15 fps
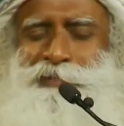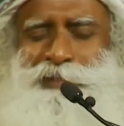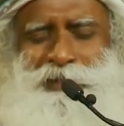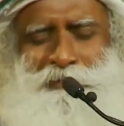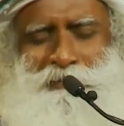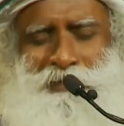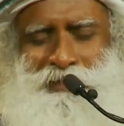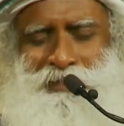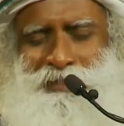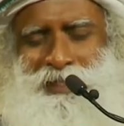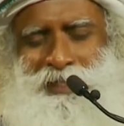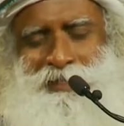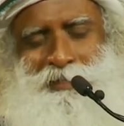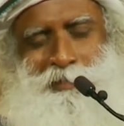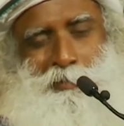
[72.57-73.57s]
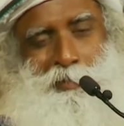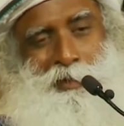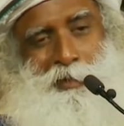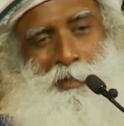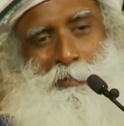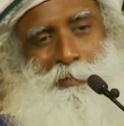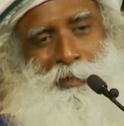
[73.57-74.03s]
it was just
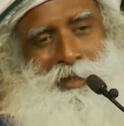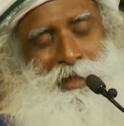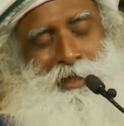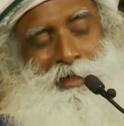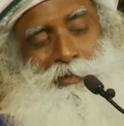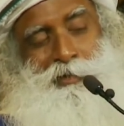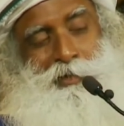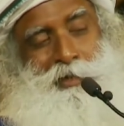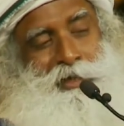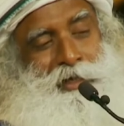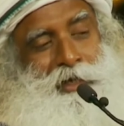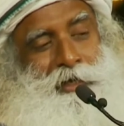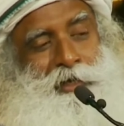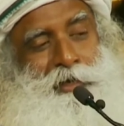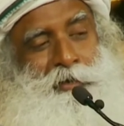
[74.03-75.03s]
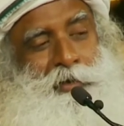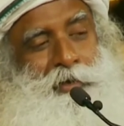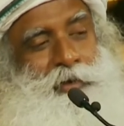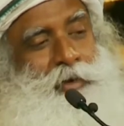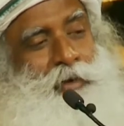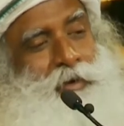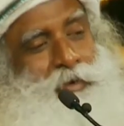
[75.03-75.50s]
beyond me, I could not get into
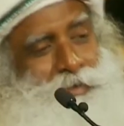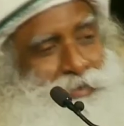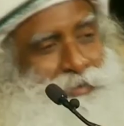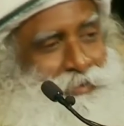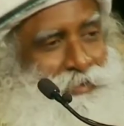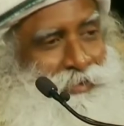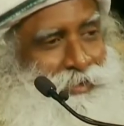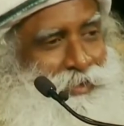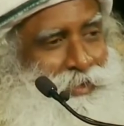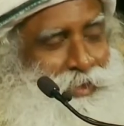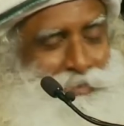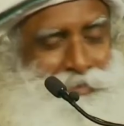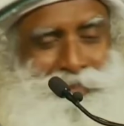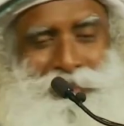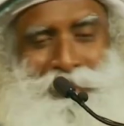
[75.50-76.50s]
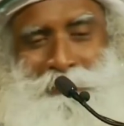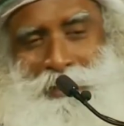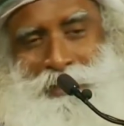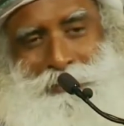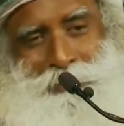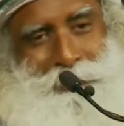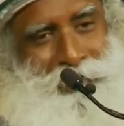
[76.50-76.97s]
a car. I said, I'm
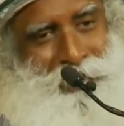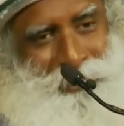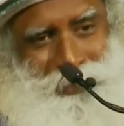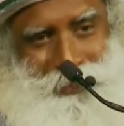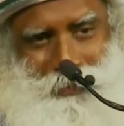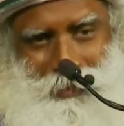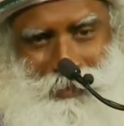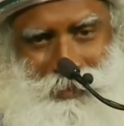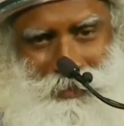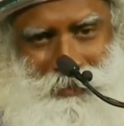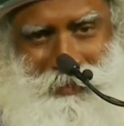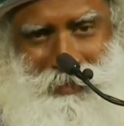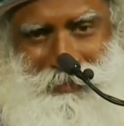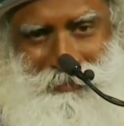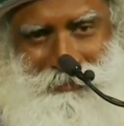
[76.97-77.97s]
not going to get into a car.